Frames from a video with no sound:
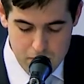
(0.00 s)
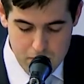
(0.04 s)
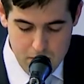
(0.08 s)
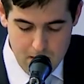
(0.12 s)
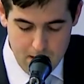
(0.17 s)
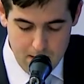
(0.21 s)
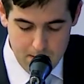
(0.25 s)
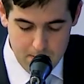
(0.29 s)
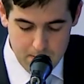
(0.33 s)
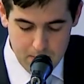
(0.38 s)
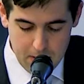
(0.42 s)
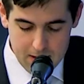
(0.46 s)

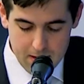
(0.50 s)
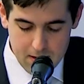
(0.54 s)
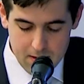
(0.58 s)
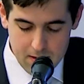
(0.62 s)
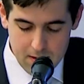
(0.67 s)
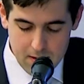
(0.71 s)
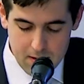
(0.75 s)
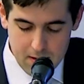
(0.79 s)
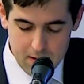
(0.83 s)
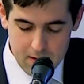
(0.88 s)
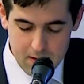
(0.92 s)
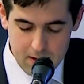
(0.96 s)

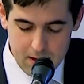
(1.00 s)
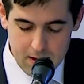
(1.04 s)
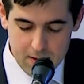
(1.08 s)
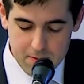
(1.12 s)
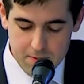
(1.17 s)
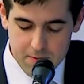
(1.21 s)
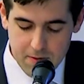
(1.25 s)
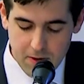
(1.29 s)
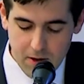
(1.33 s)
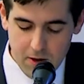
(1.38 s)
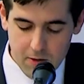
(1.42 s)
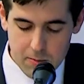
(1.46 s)
But the
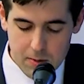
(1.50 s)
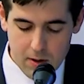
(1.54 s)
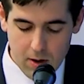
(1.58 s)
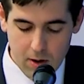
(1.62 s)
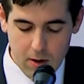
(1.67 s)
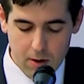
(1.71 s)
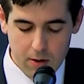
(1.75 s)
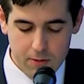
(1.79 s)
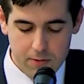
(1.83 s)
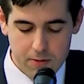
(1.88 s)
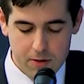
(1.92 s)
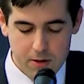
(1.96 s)
involvement
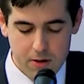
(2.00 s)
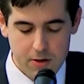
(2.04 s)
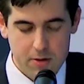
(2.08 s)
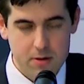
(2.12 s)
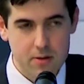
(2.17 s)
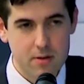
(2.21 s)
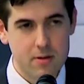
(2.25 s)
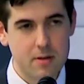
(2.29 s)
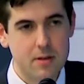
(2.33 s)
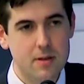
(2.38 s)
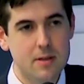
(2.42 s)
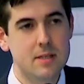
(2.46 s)
of
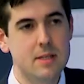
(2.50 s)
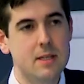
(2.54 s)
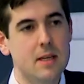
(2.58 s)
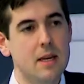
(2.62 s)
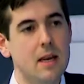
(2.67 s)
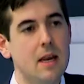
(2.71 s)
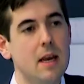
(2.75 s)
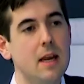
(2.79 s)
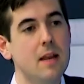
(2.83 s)
unions